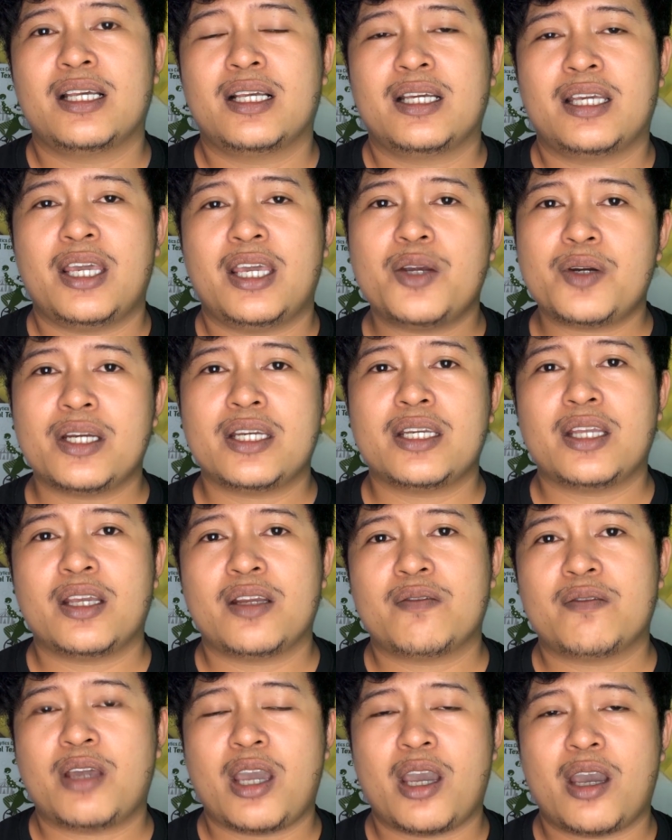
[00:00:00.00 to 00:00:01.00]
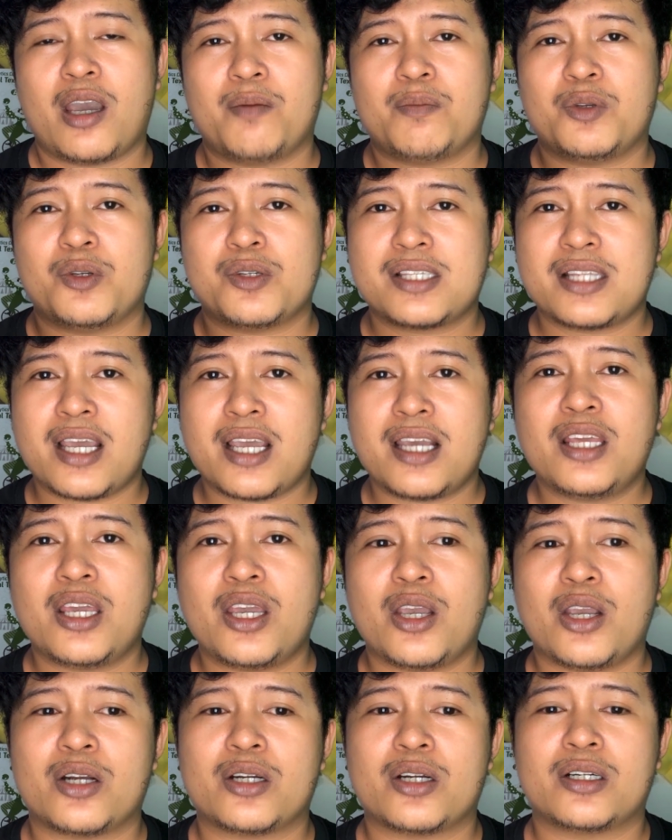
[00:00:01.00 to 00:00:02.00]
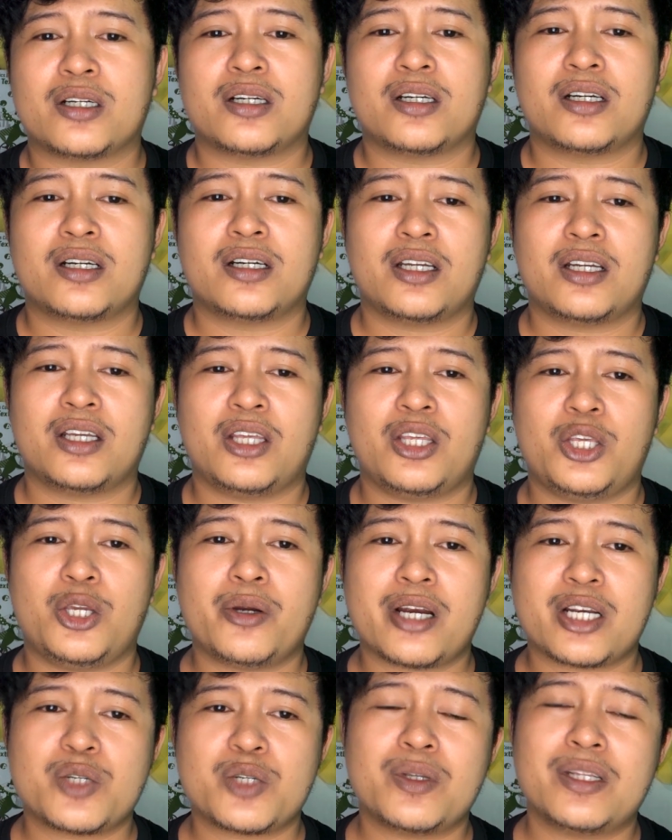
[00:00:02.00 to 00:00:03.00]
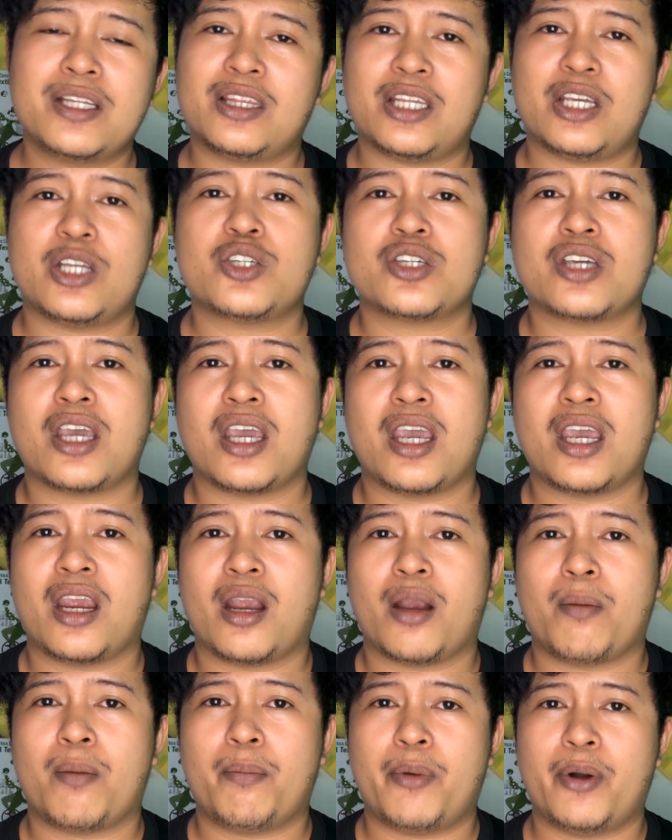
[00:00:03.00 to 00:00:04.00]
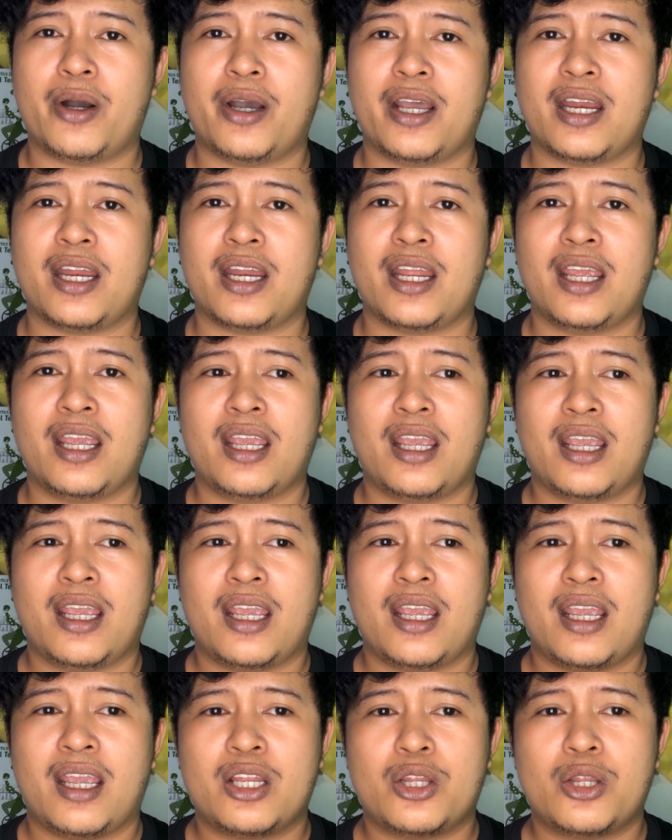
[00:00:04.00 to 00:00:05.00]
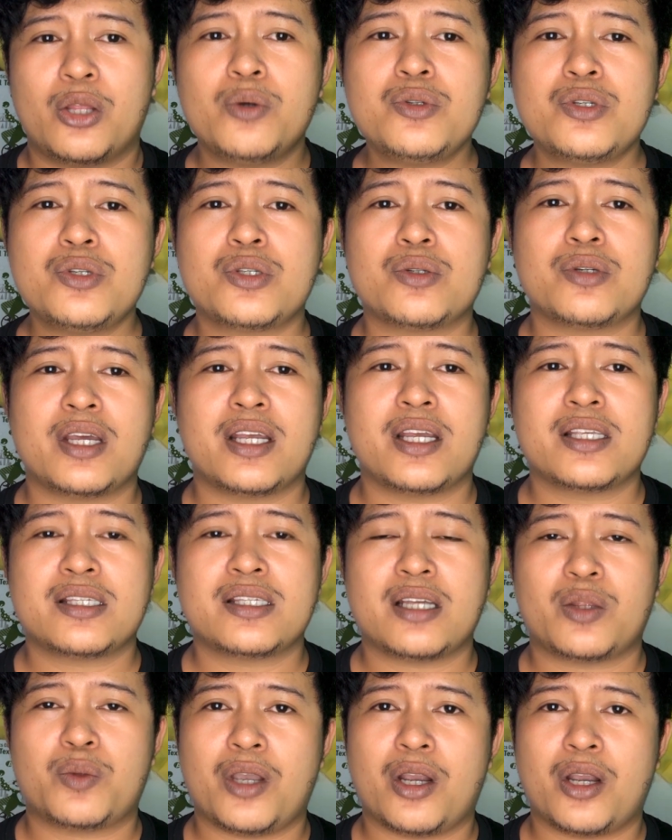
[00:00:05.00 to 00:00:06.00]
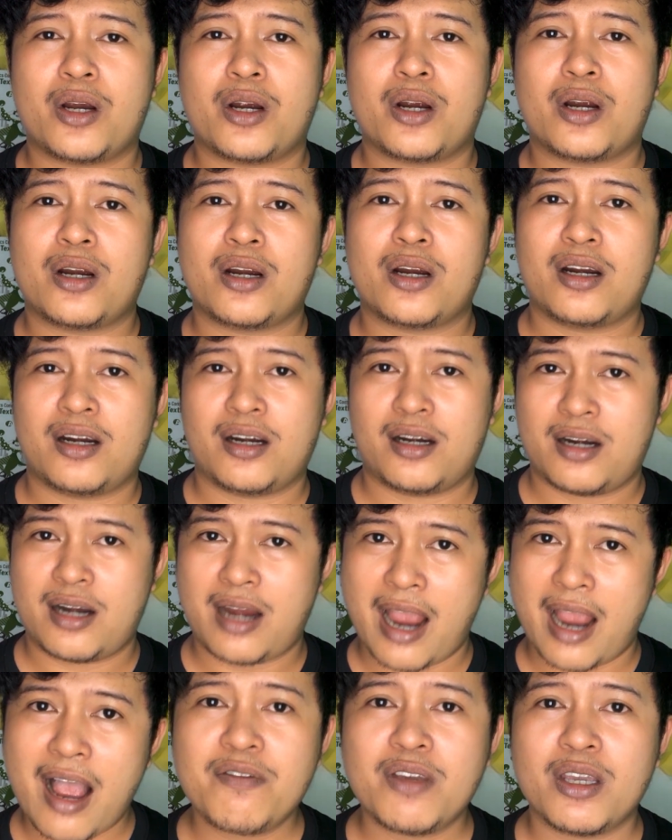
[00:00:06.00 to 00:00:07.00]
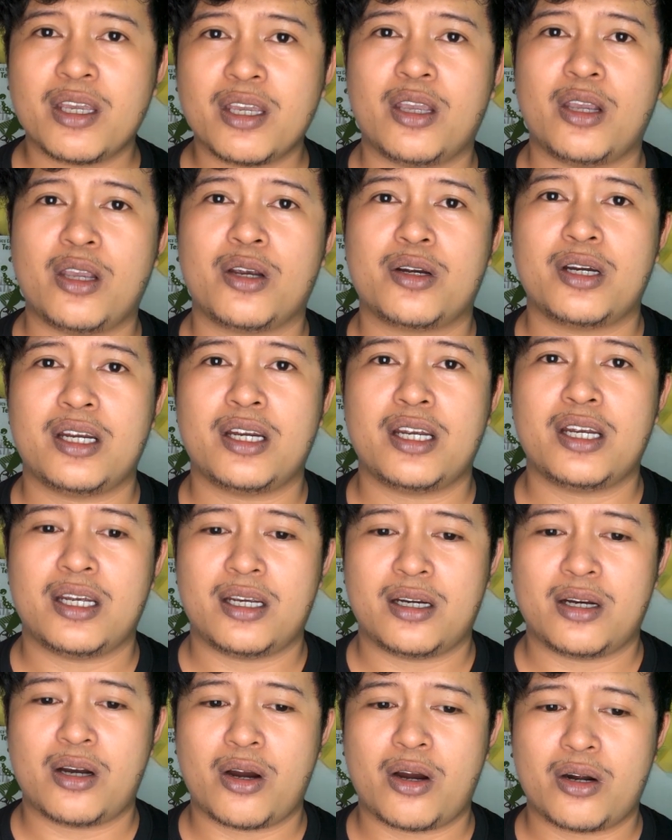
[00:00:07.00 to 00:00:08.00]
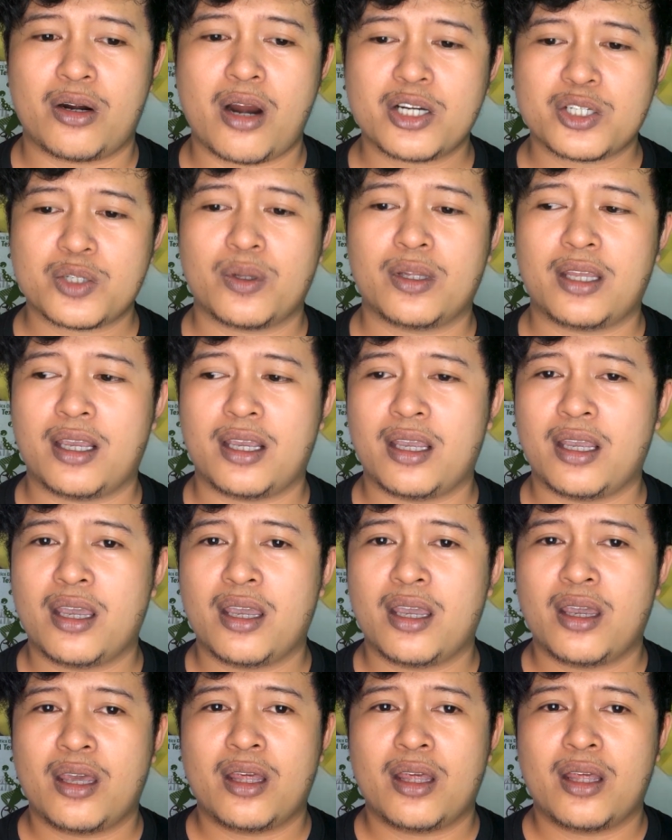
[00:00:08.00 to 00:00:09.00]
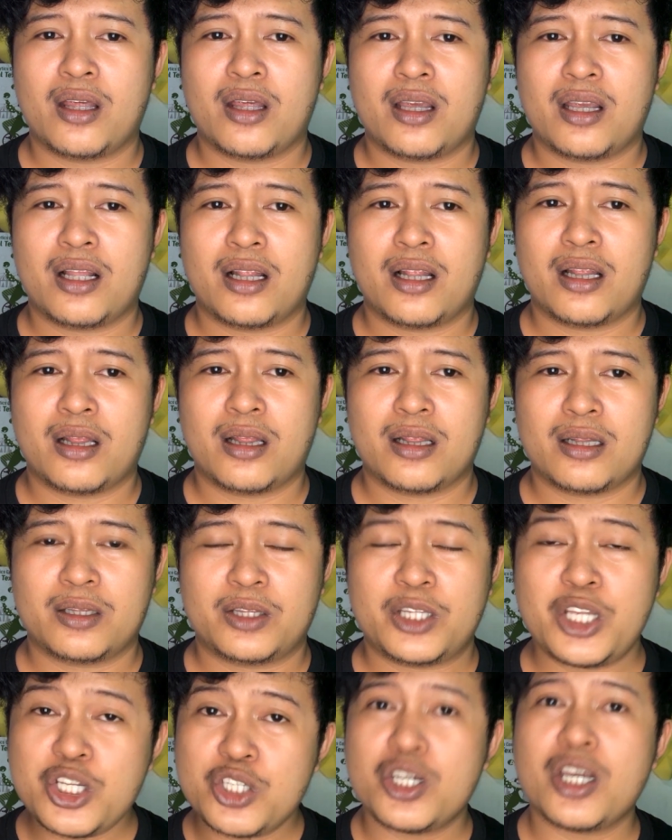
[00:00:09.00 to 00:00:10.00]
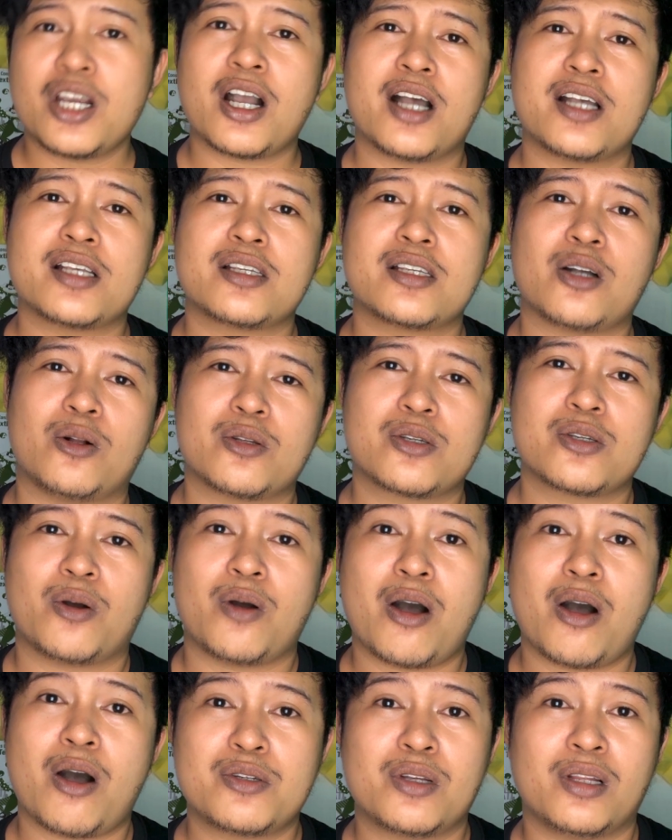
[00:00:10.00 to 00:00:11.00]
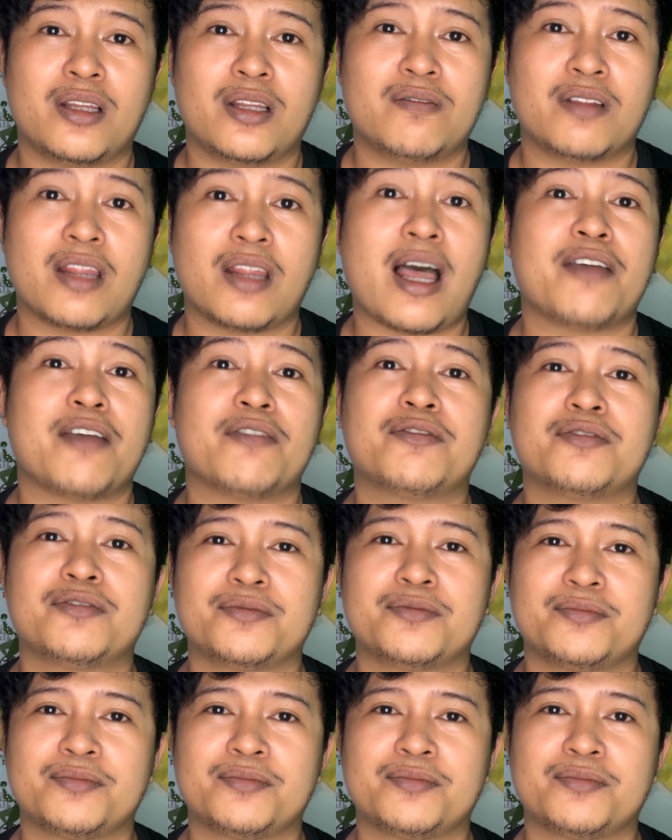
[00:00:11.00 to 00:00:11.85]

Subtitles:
here at Nativecamp, you stayed here, you're actually teaching, but those students that we are having here are actually teaching us also how to live life.